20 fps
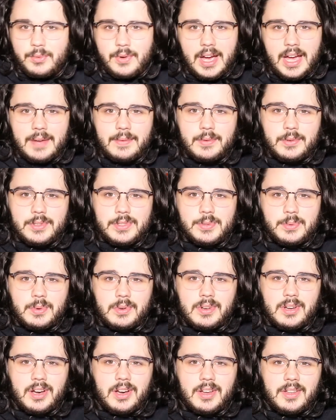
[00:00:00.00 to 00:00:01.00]
rivals,
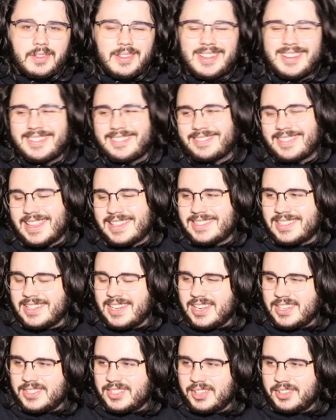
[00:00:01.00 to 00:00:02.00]
we'll call, oh, that's an
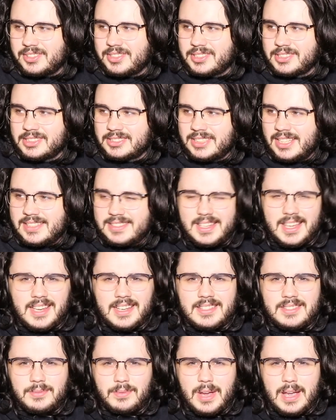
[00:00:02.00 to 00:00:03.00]
insult to Lil Nas
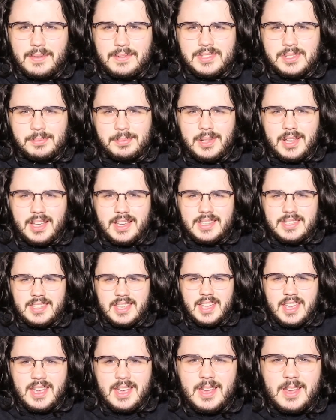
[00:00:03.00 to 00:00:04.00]
X. Rivals implies
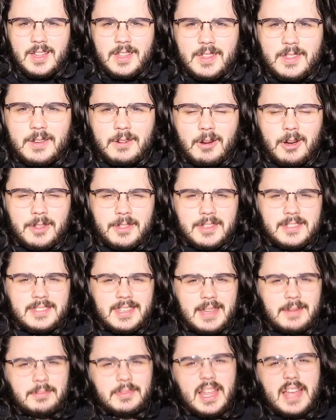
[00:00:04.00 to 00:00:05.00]
they're on the
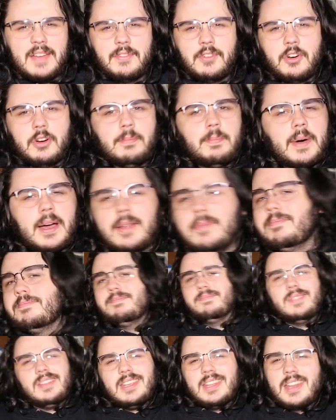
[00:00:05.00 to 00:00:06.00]
same level, but,
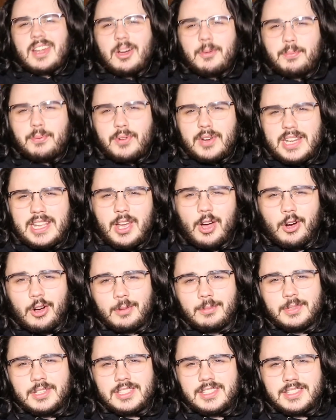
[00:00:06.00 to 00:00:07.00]
you know, pretty
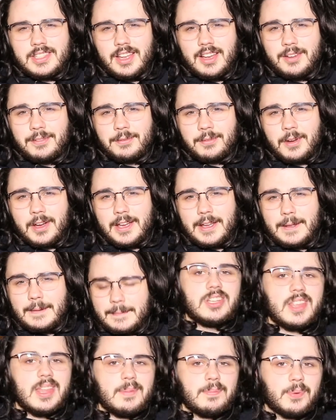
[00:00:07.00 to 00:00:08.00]
harmless stuff, right?
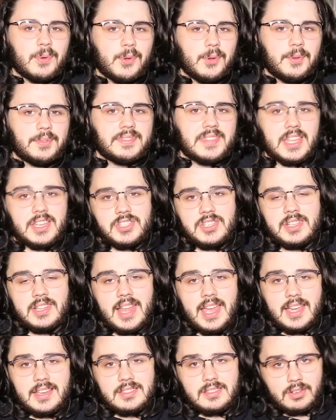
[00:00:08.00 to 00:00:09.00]
She then proves that she
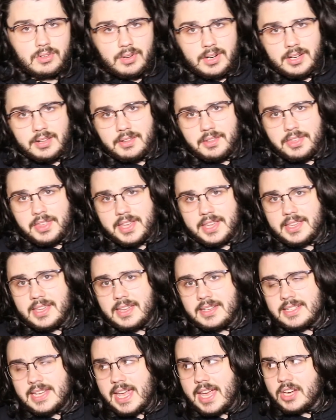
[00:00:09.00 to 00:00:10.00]
lacks the critical
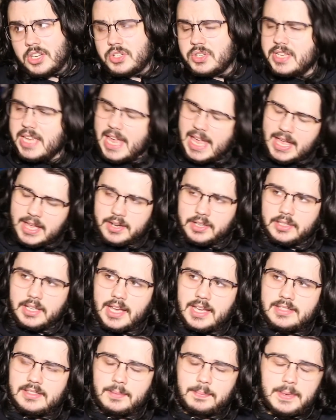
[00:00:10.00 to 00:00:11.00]
thinking to actually
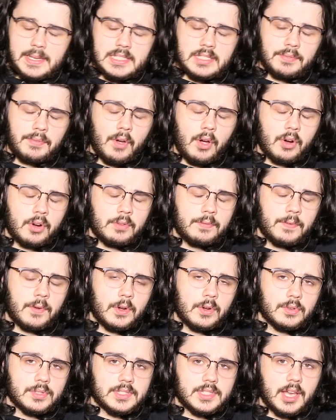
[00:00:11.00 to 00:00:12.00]
analyze a piece of art for
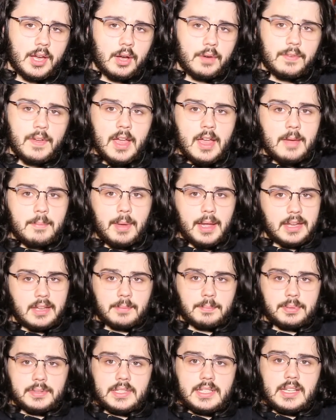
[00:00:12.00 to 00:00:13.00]
herself by
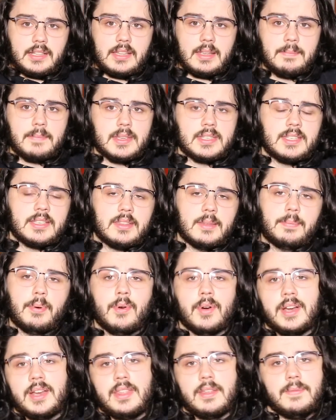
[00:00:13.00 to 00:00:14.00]
completely missing the
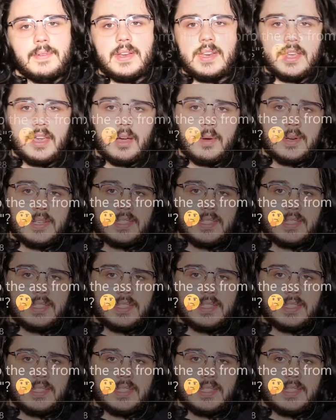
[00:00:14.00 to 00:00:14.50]
point of the video